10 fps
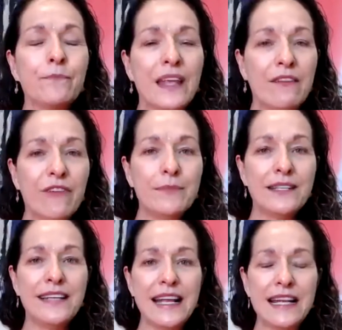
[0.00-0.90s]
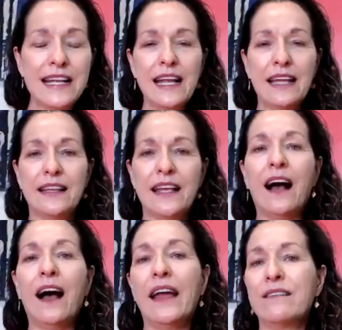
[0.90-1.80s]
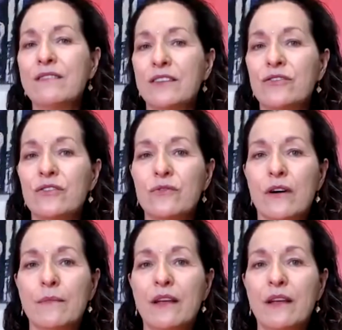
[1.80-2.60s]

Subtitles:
if I'm standing at the eye of the storm,